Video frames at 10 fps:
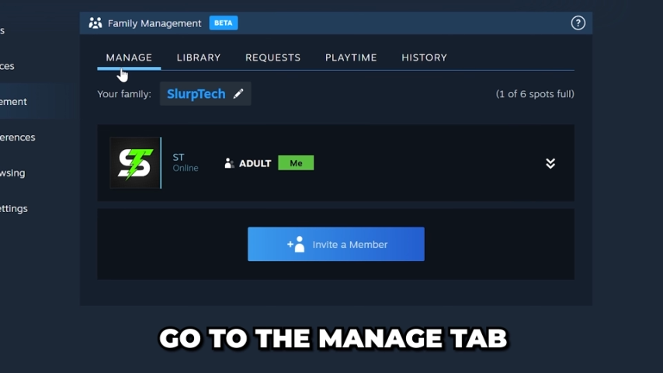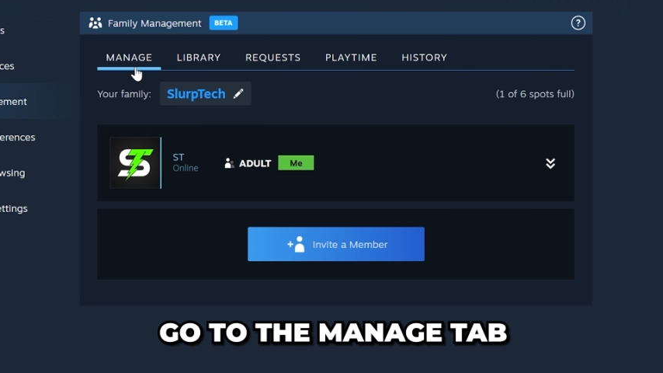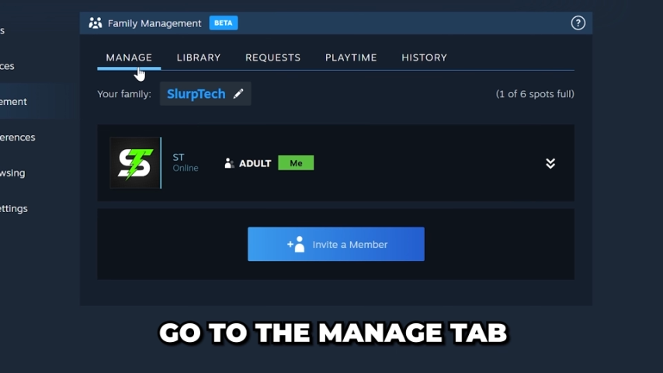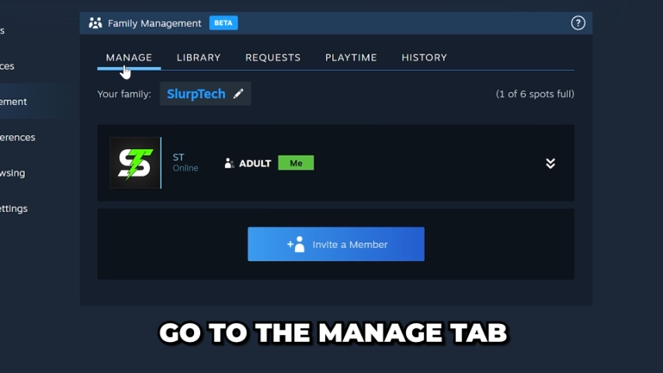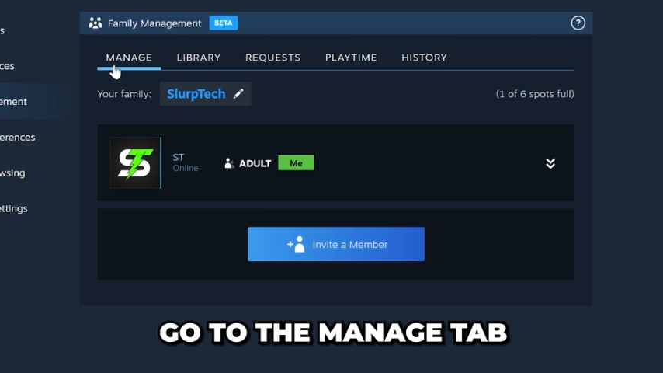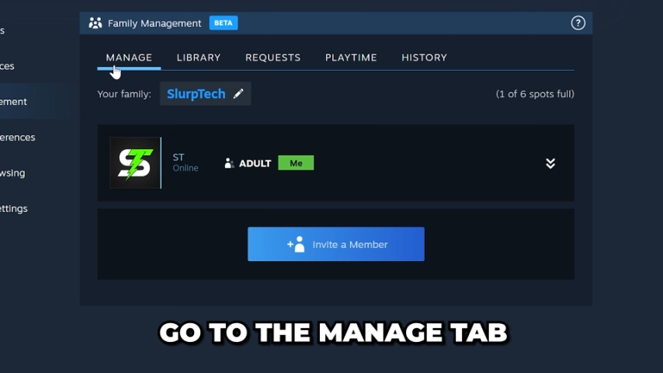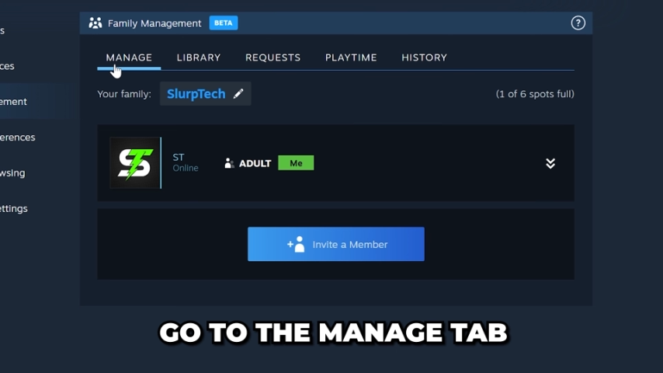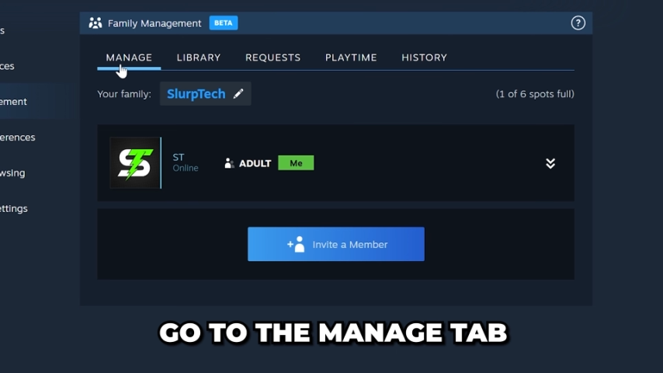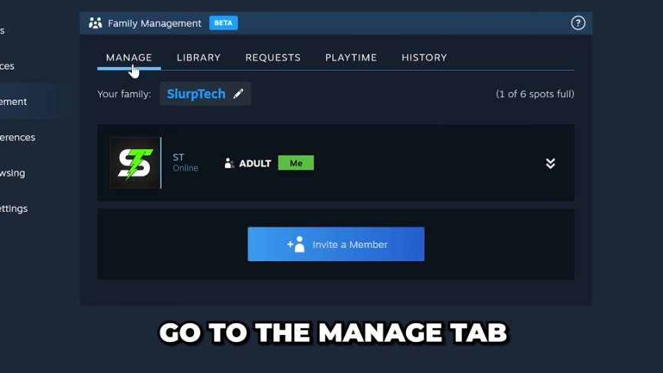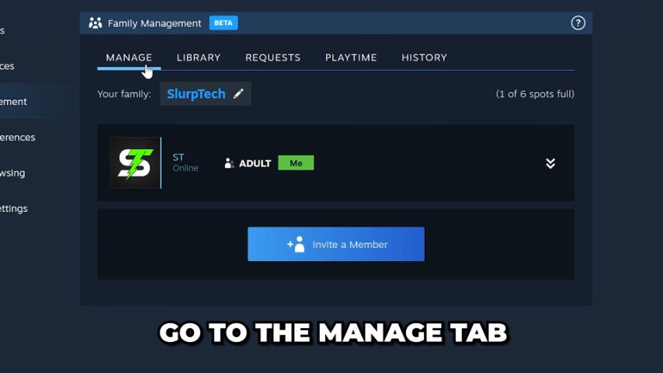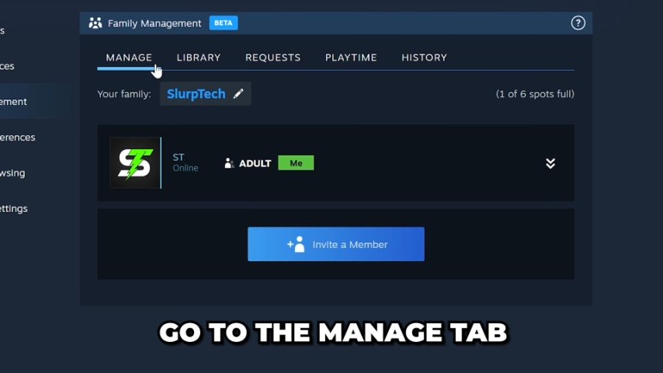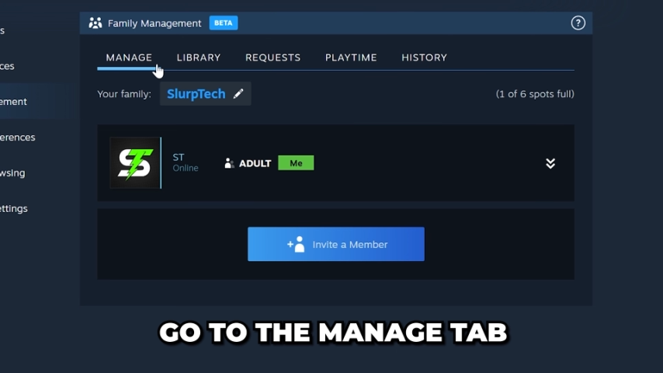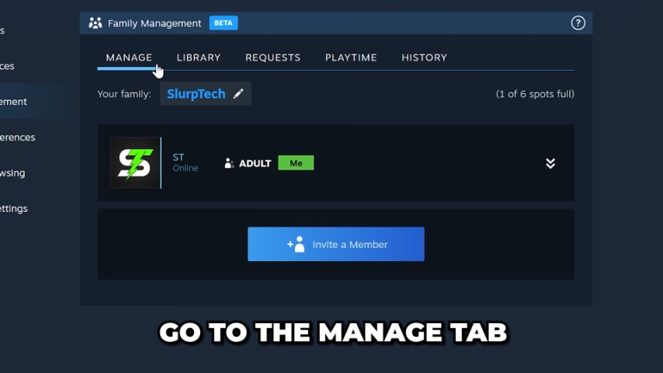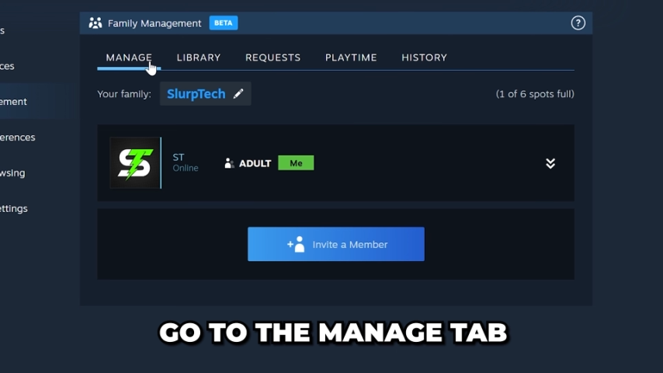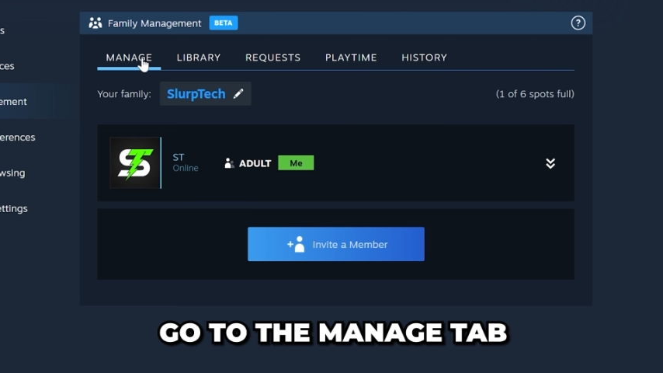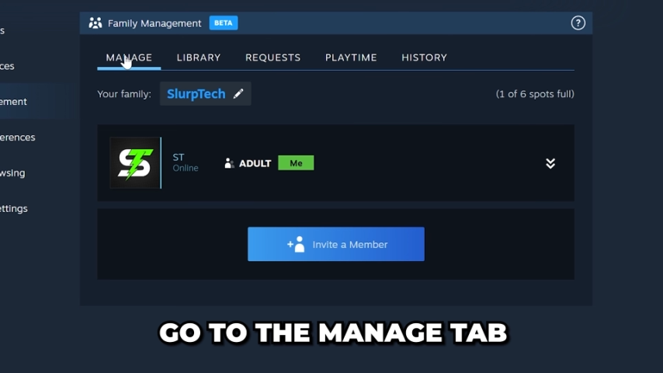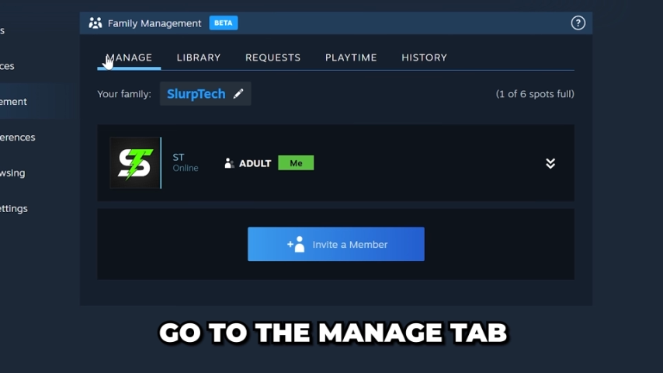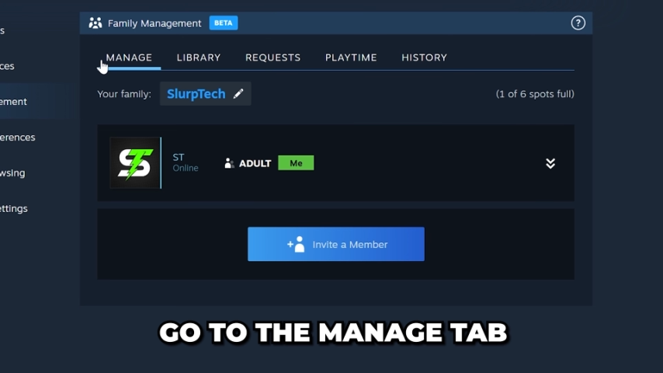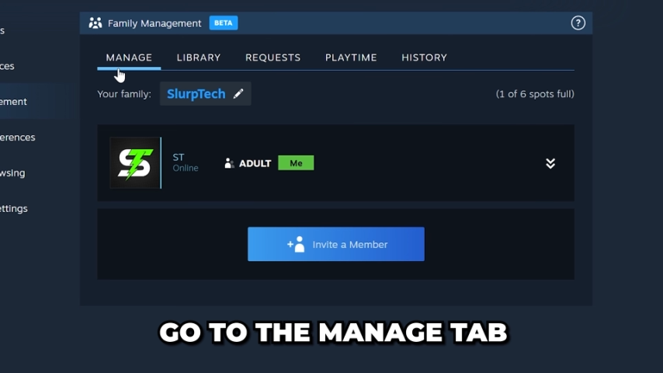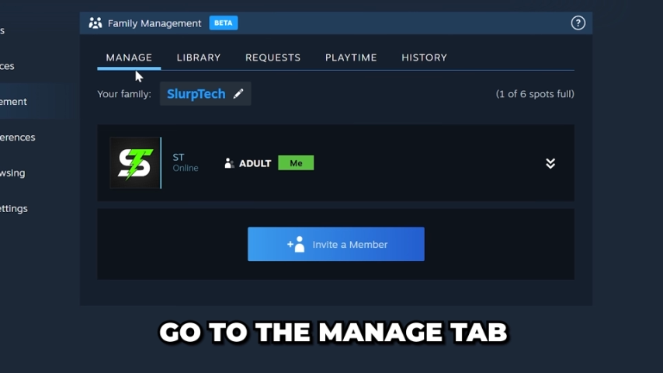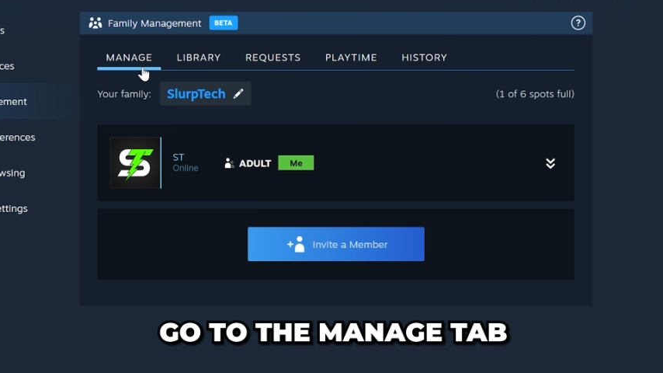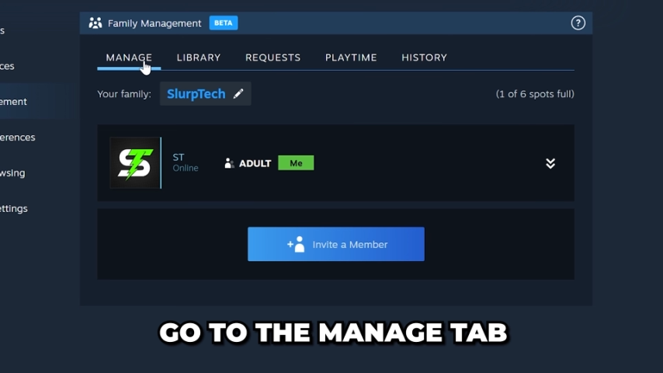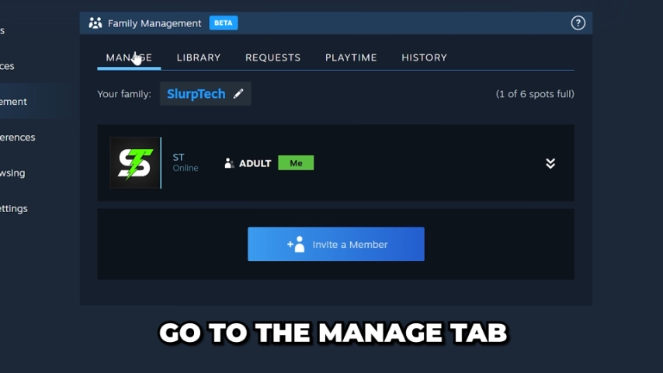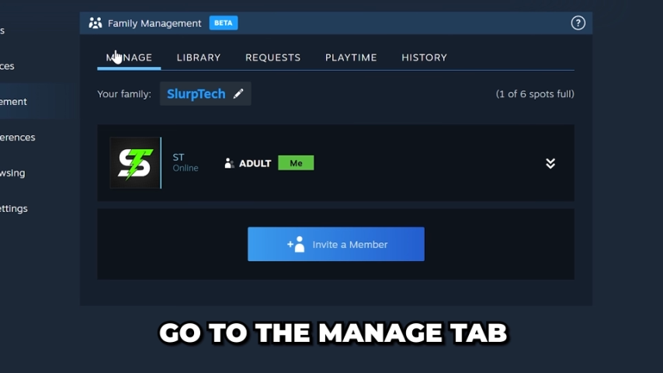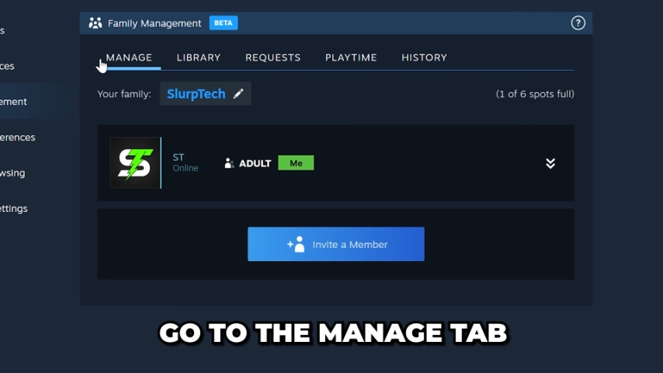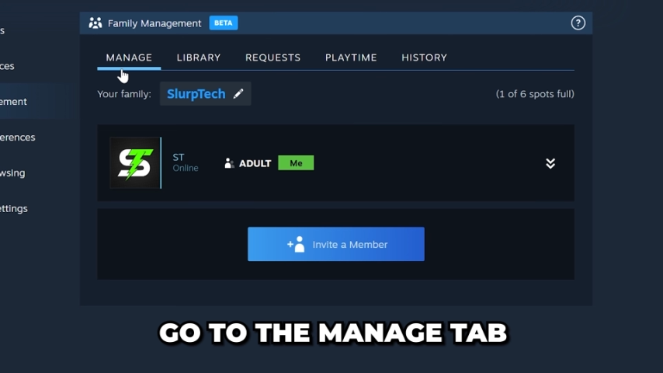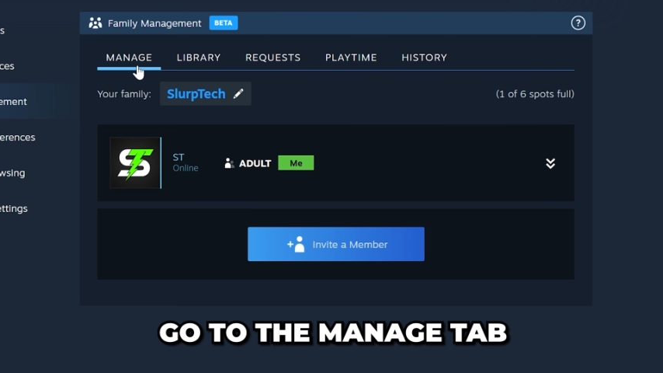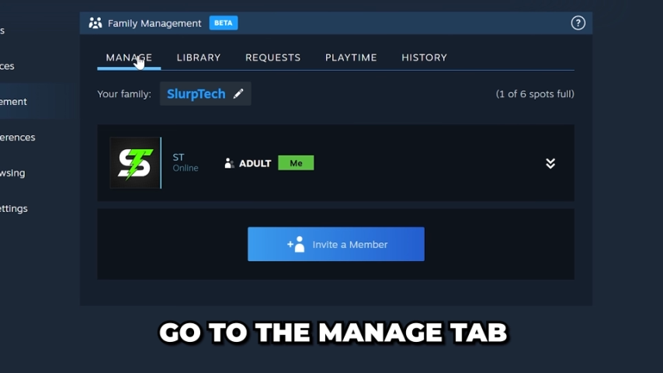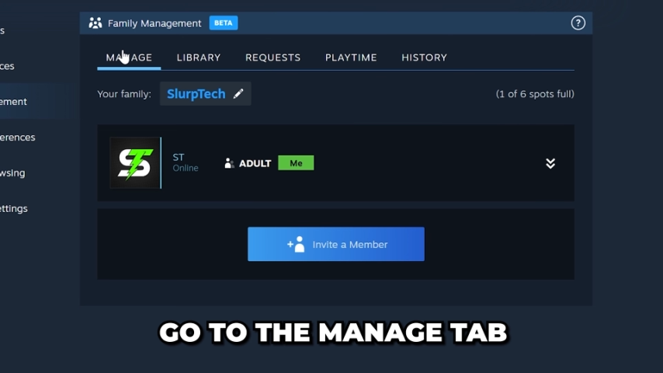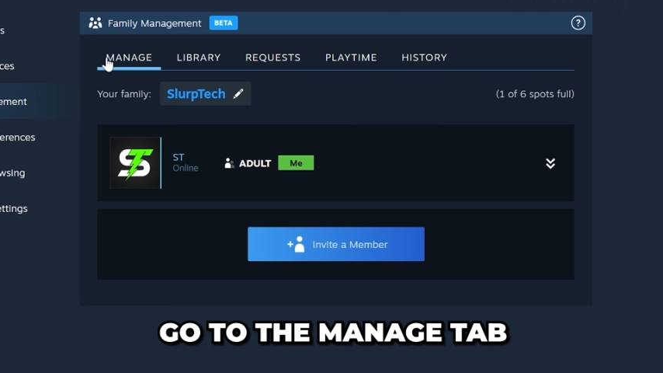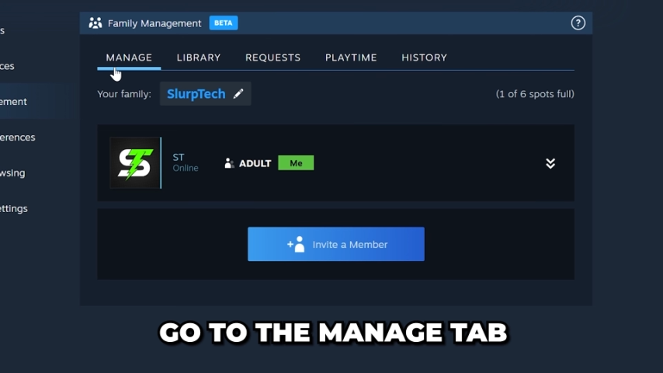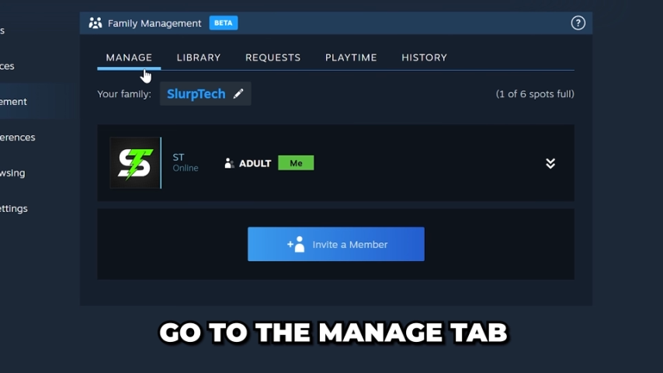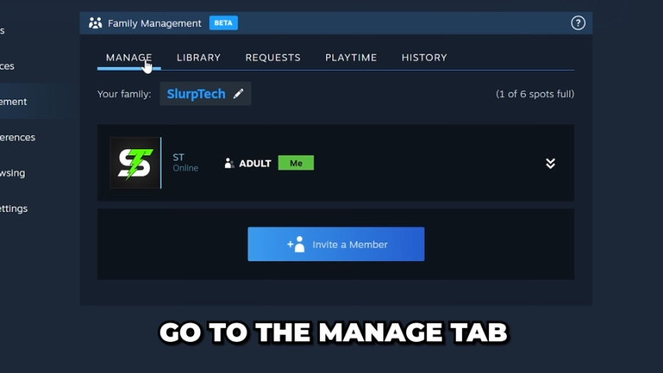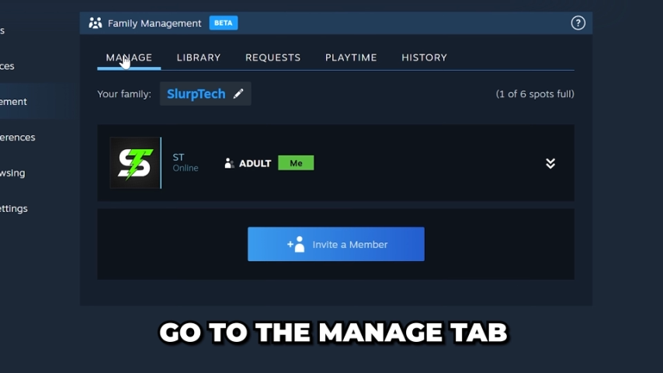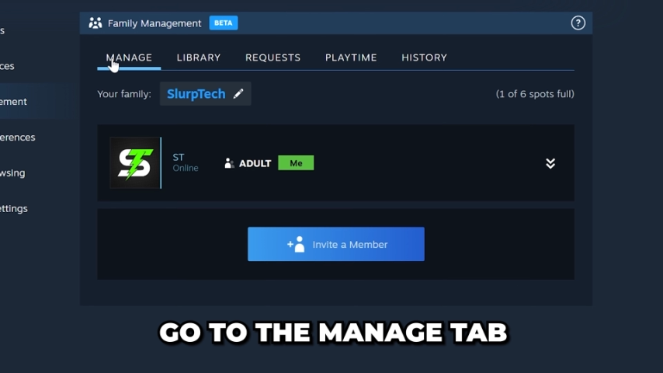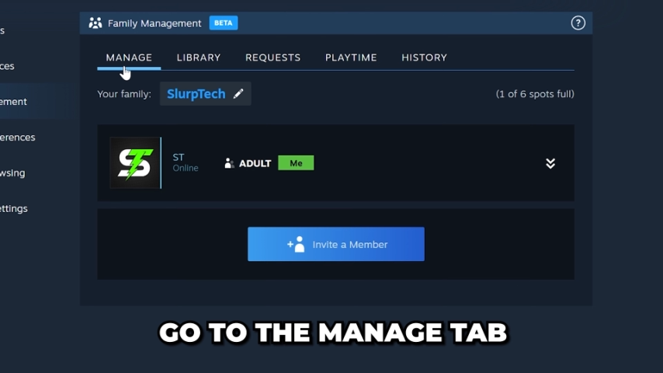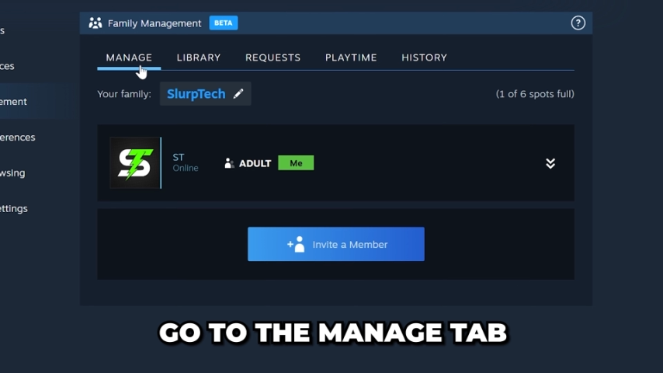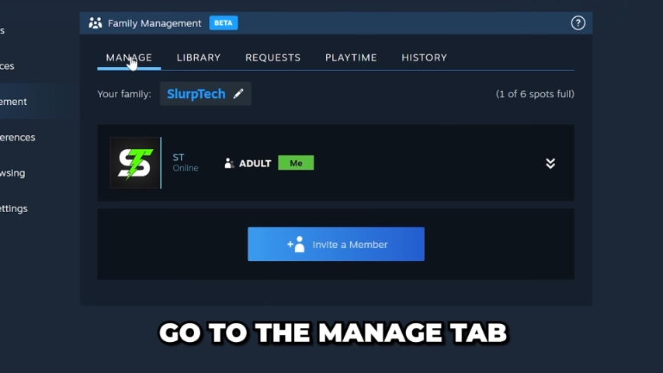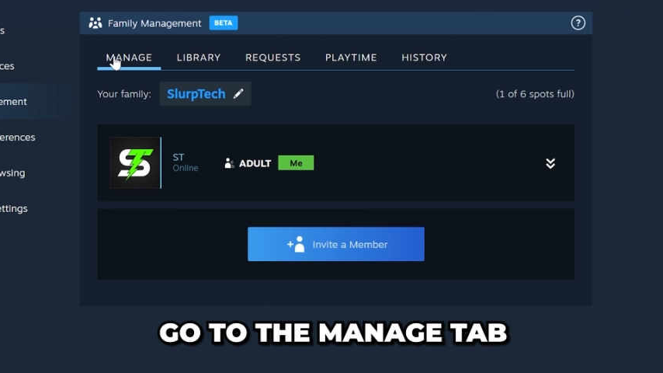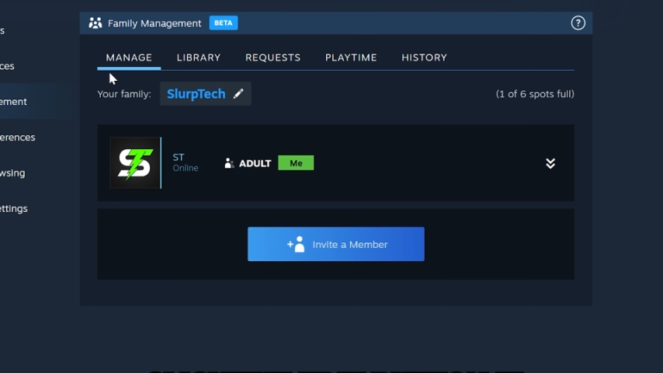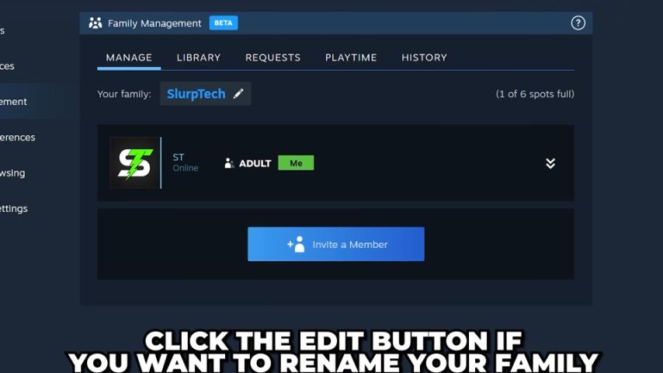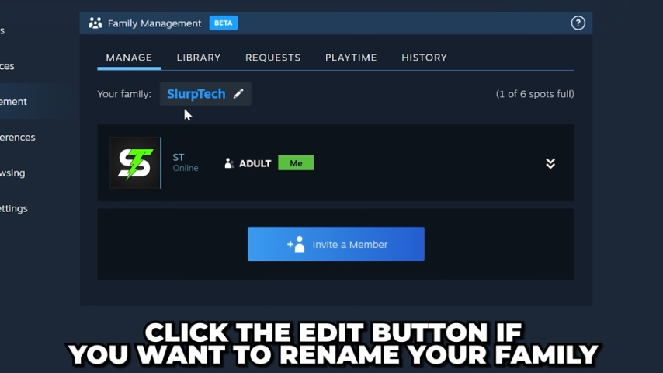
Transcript: (no speaker visible)